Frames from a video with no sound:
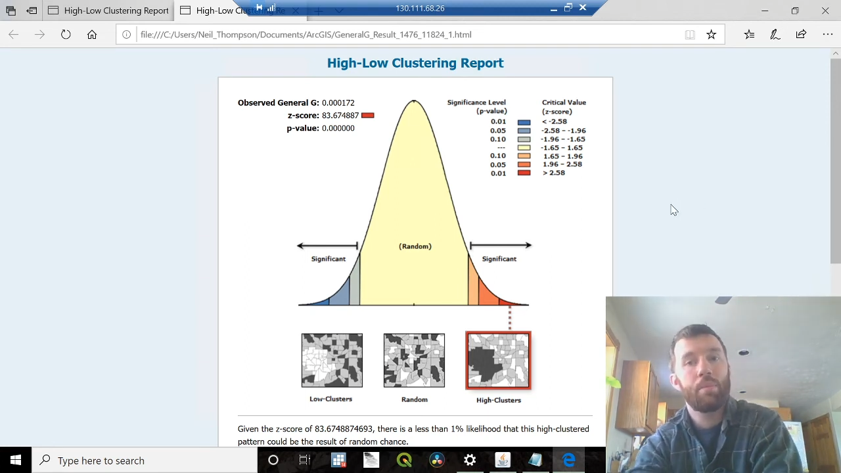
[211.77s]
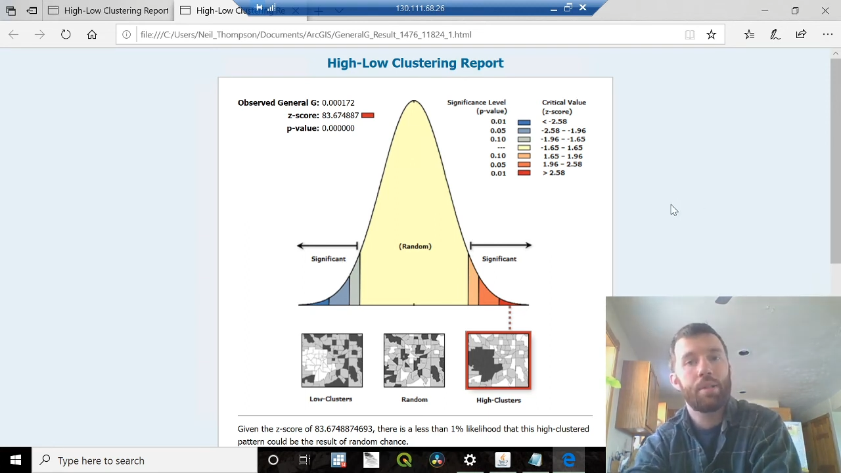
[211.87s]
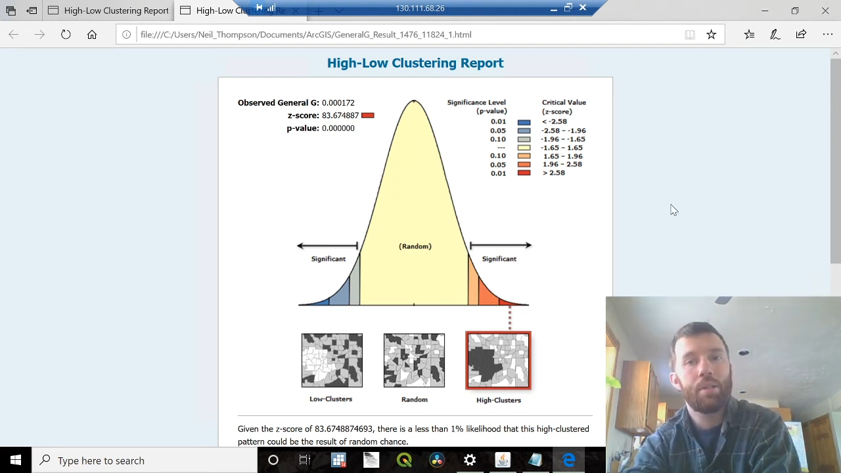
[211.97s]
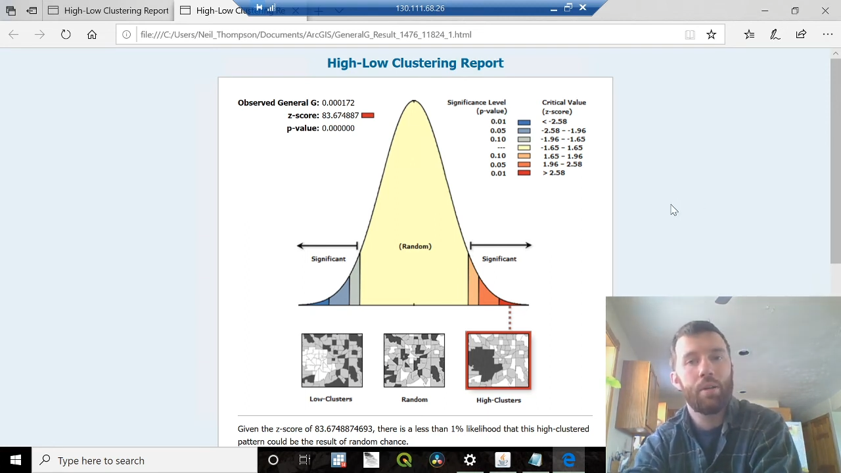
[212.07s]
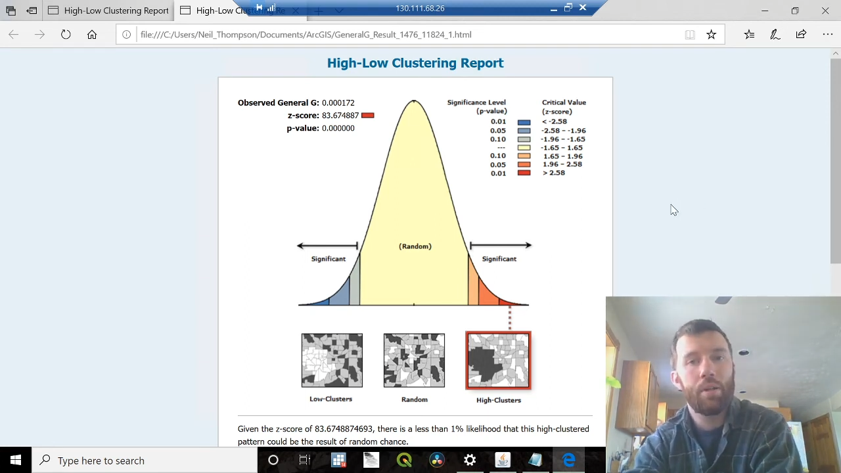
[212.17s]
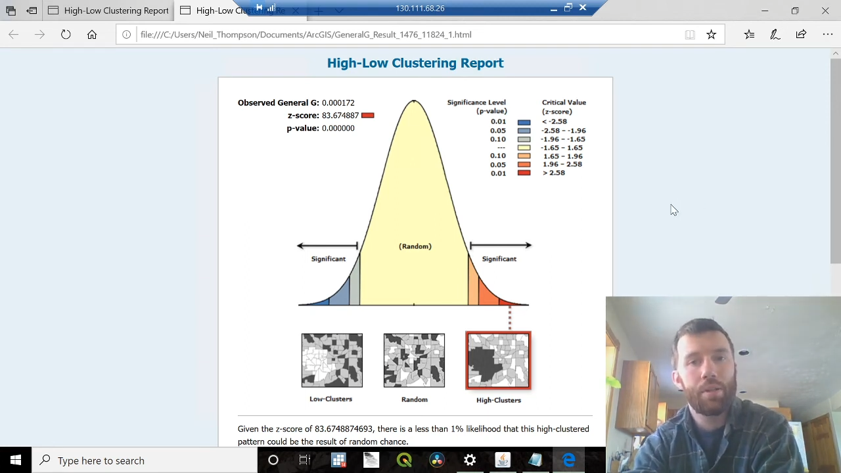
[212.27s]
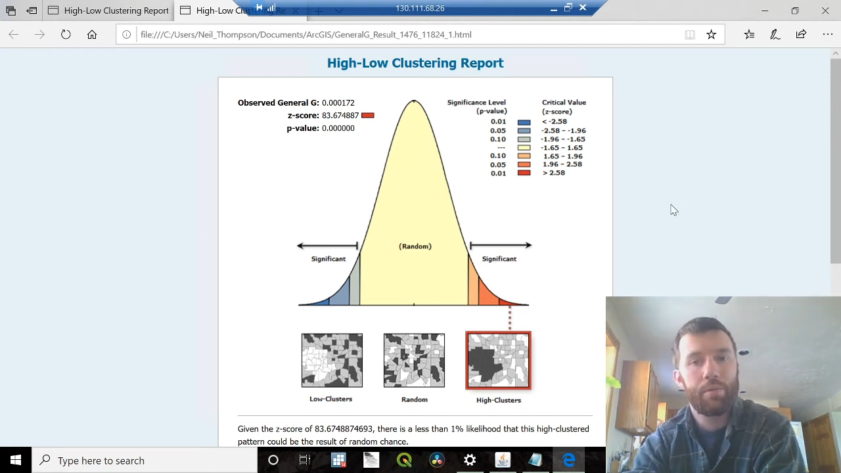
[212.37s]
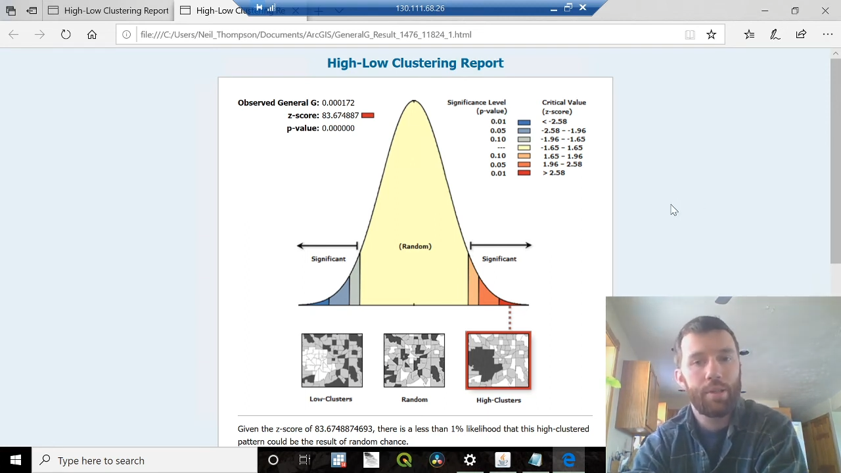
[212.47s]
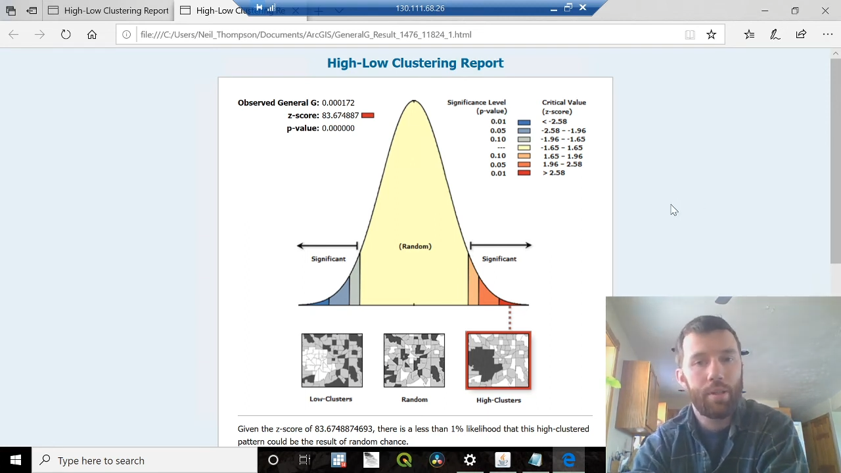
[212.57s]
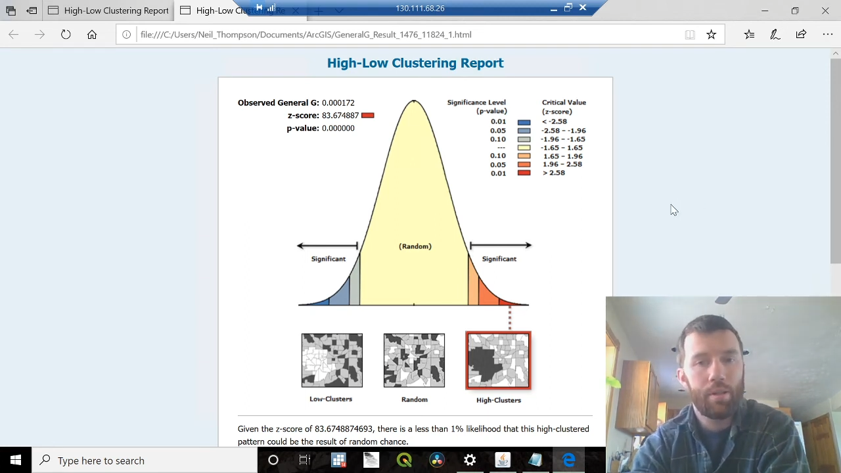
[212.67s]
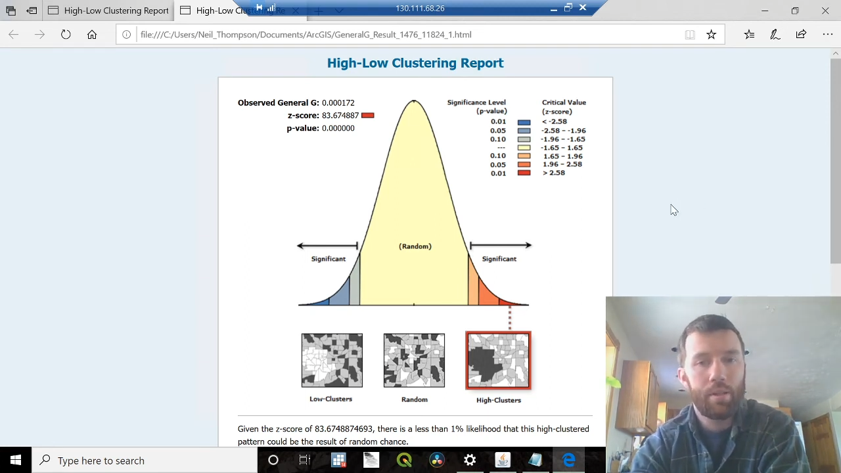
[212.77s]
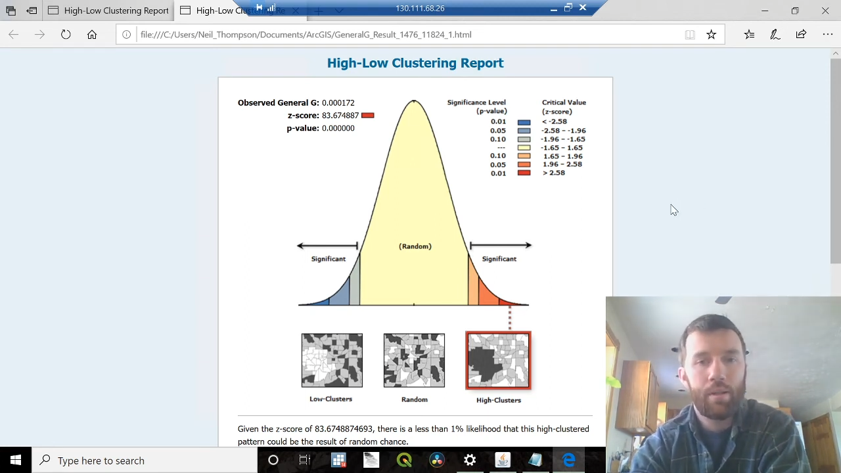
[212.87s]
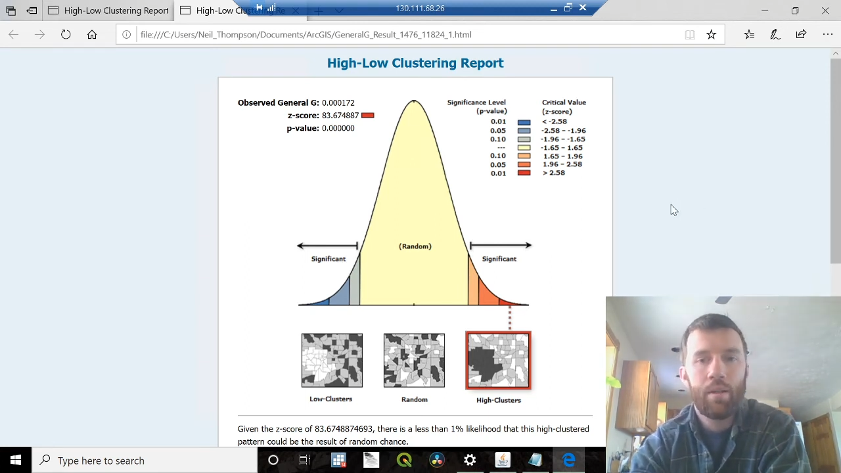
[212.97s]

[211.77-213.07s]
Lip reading: mysterious result.